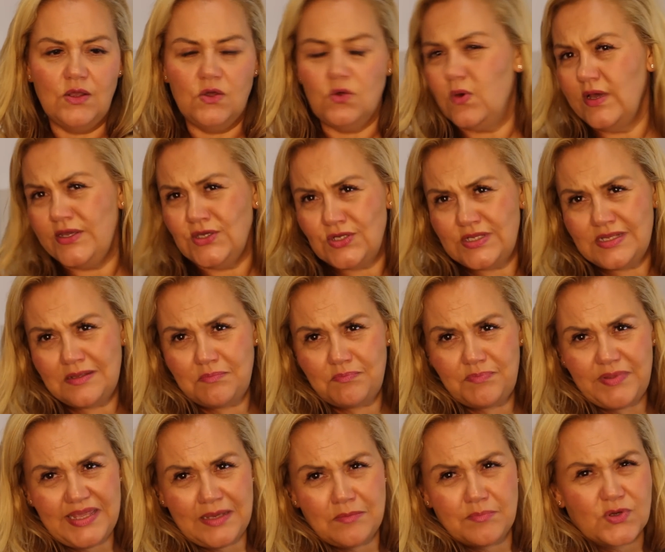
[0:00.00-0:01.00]
good at
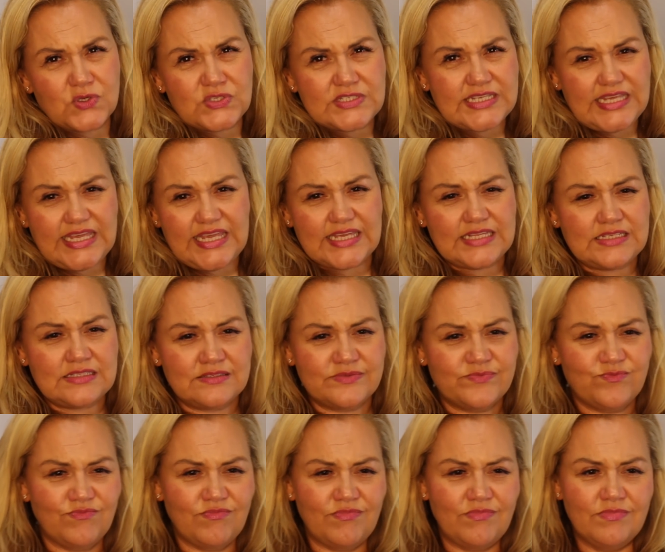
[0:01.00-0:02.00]
being bossy
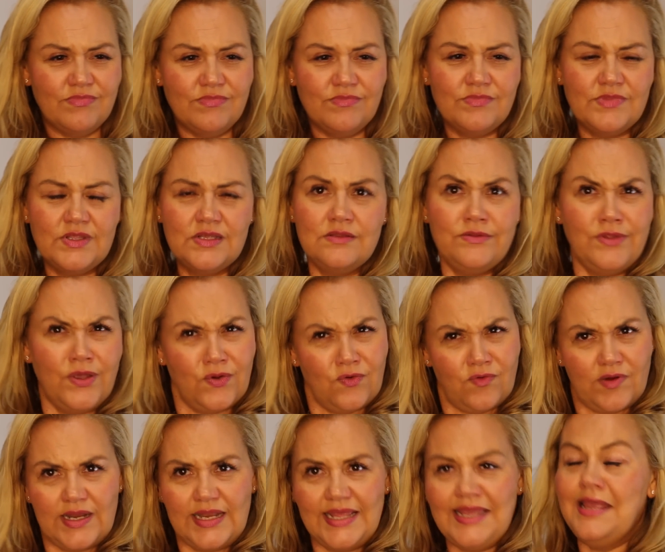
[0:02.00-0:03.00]
and, no
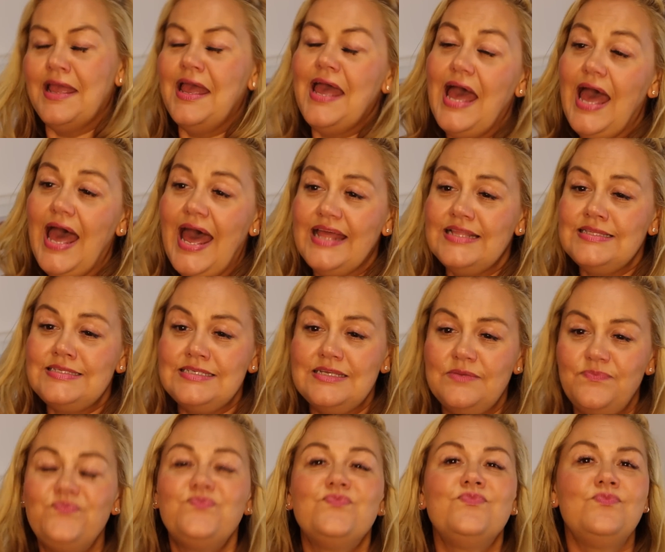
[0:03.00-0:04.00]
really, at
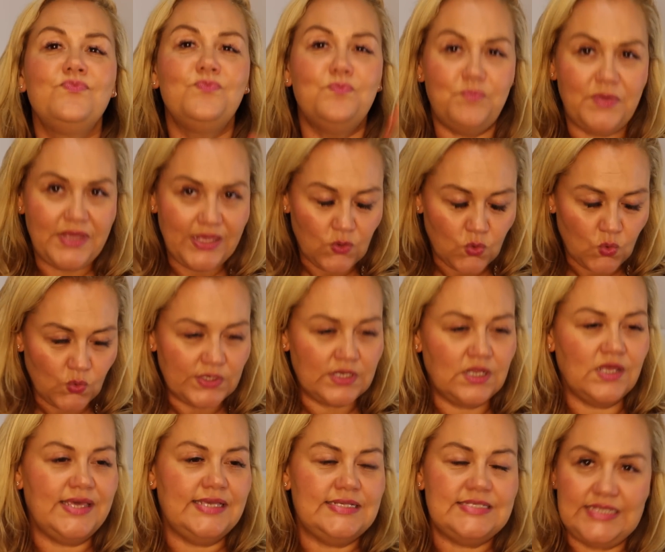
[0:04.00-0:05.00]
being
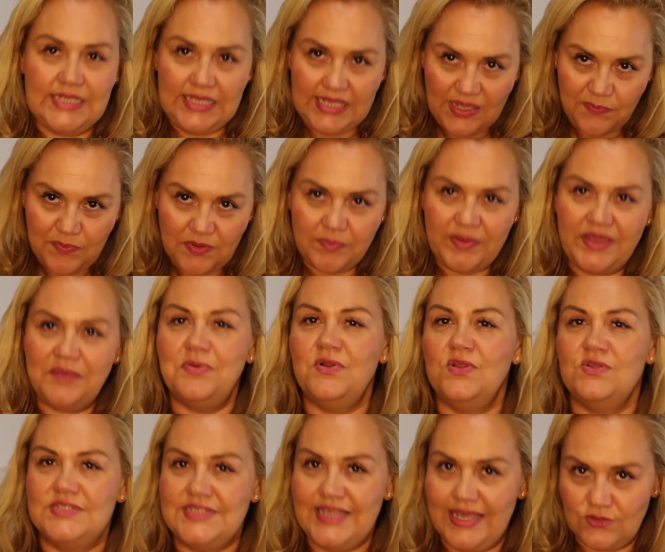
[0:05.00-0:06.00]
organized and keeping people
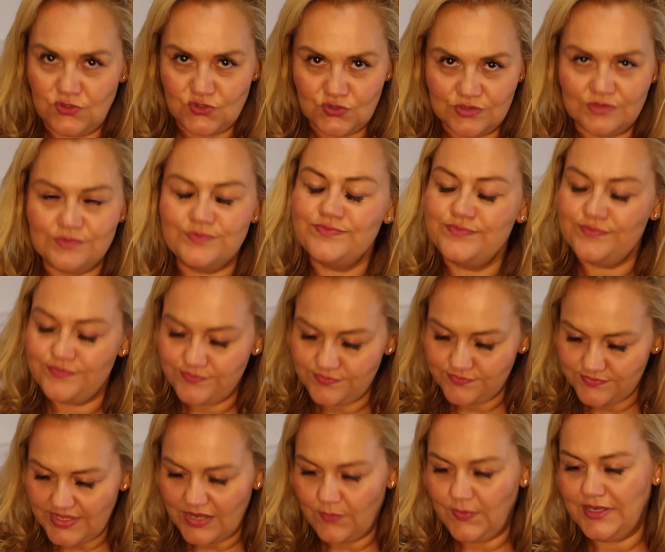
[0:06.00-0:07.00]
on schedule.
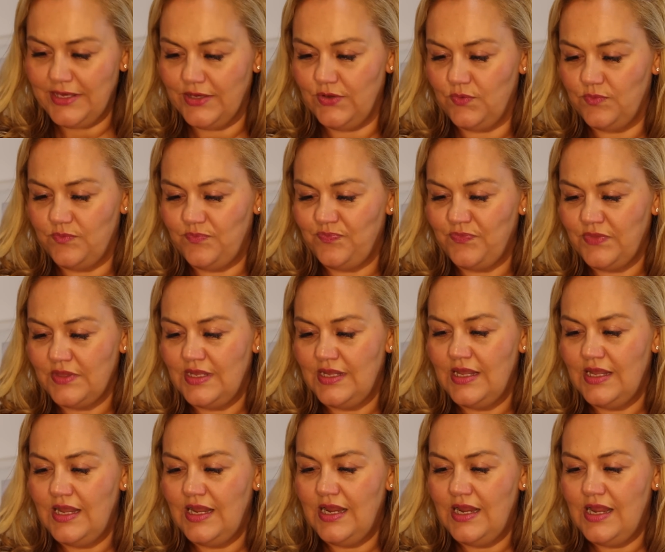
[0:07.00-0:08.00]
There we go.
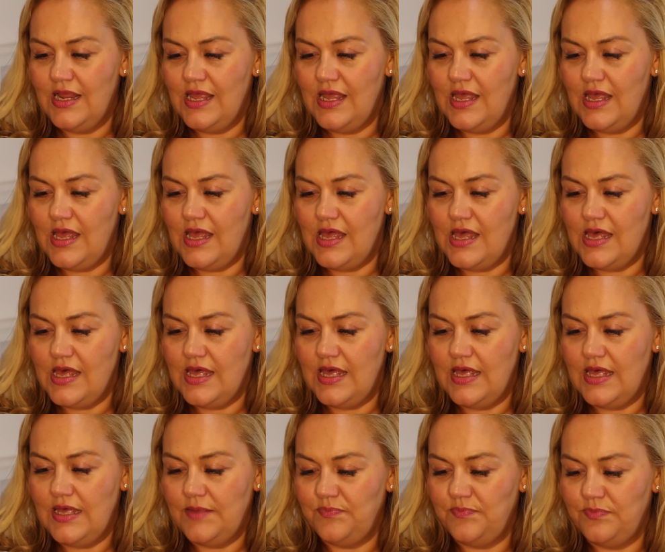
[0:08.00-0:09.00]

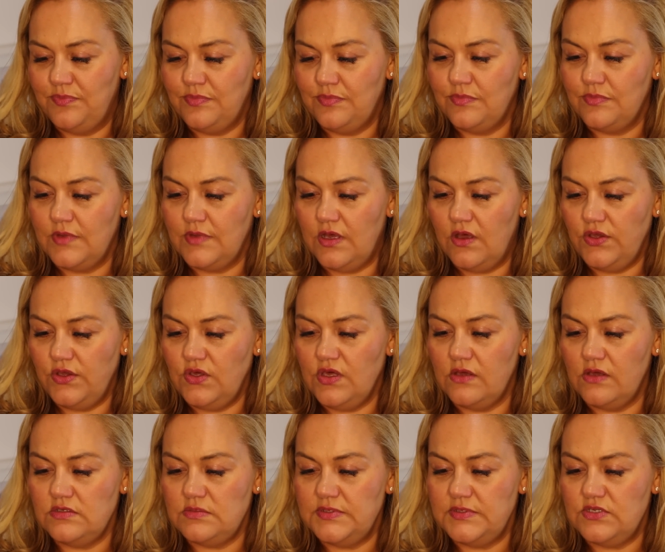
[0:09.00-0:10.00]
Are you
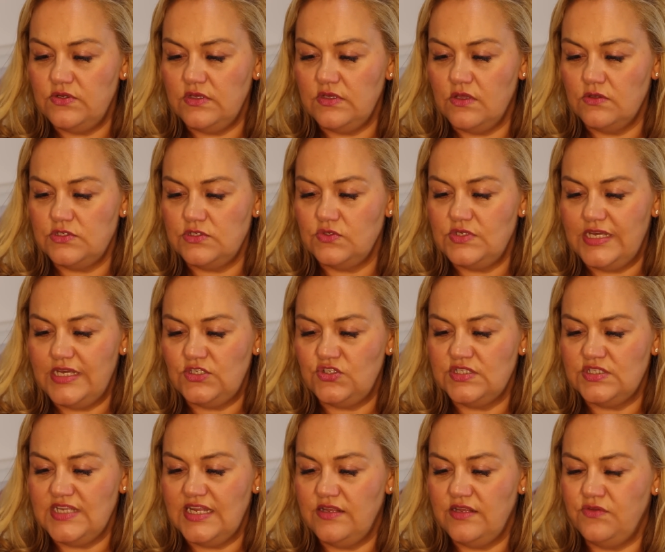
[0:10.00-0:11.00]
going to be doing
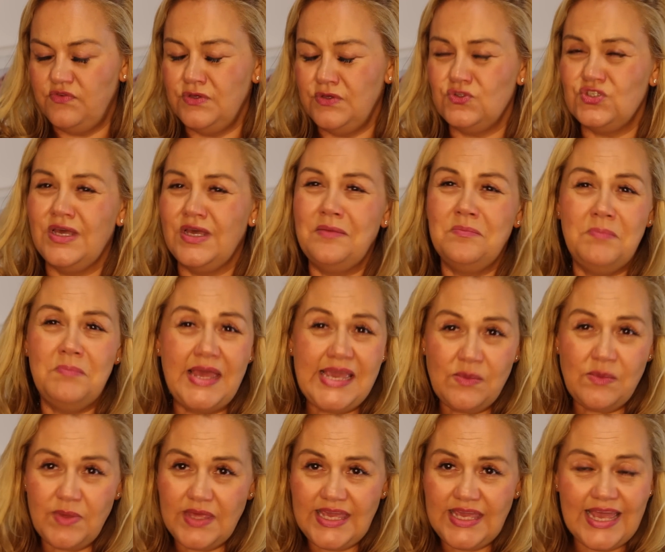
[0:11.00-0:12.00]
consultations again in the future?
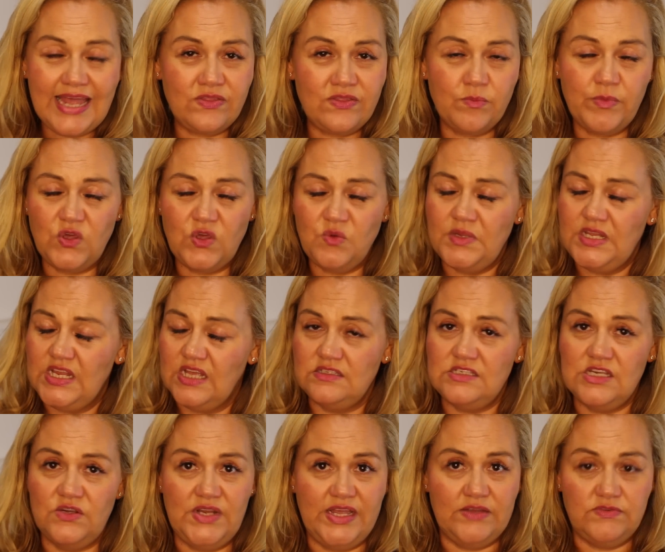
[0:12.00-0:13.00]
Maybe. At the moment, I
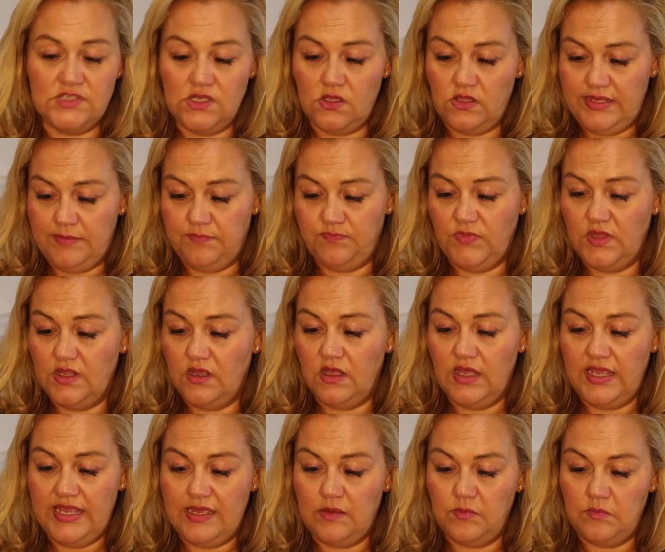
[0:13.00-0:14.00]
don't have time.
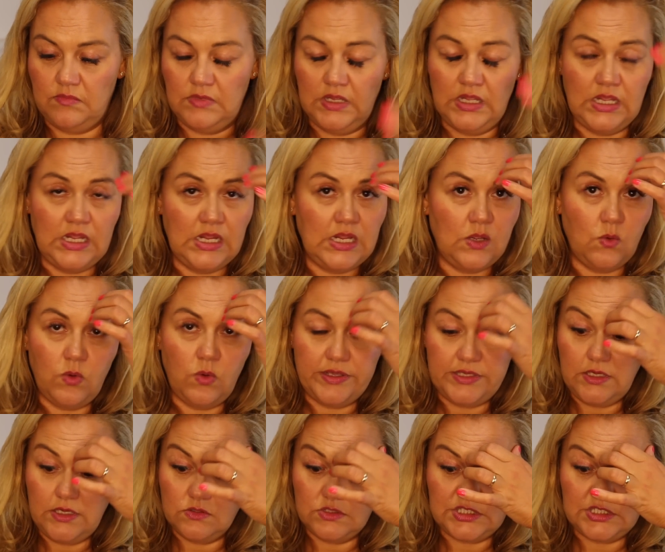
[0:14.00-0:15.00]
I am
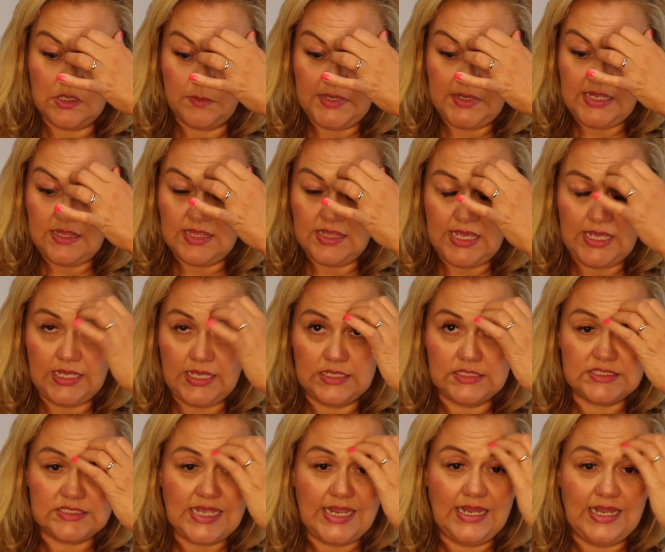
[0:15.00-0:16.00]
working on so many
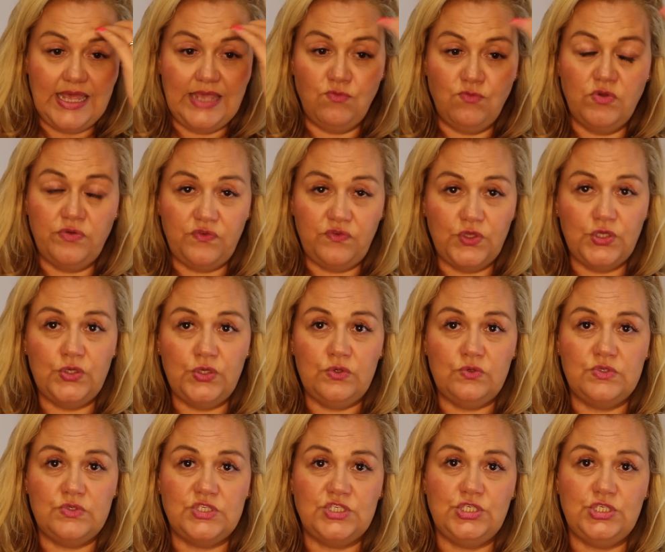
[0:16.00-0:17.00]
things and I
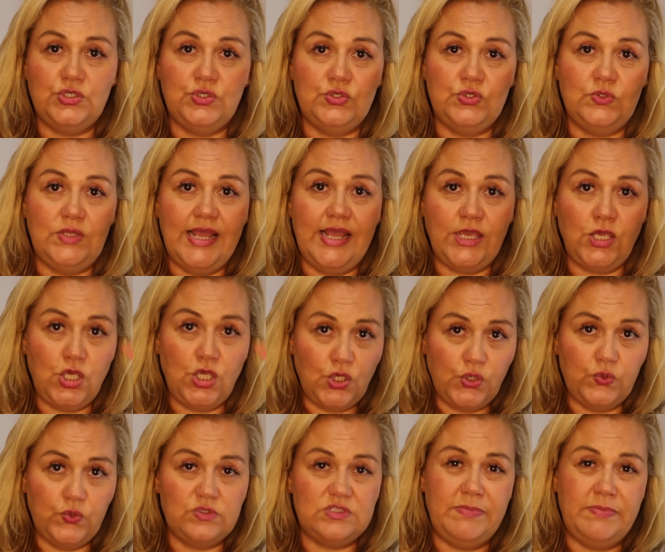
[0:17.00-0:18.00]
refuse to let
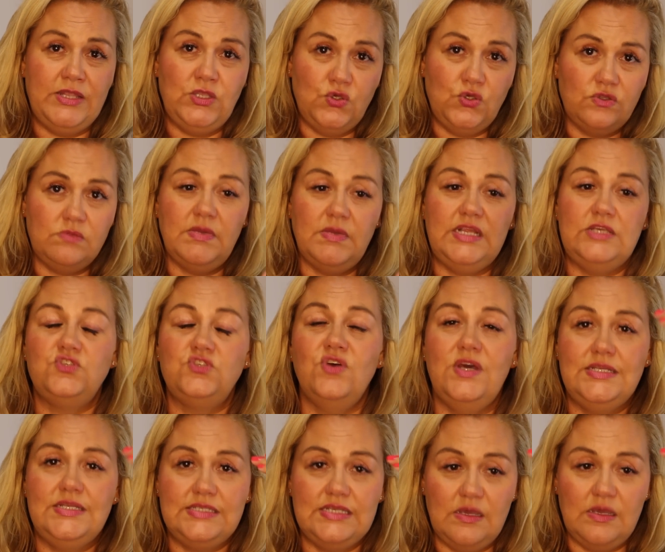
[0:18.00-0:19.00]
you spend good money
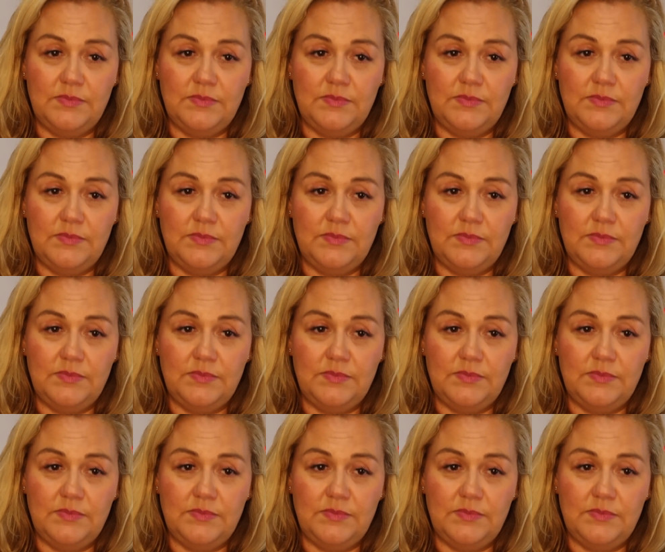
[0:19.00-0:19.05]
trying to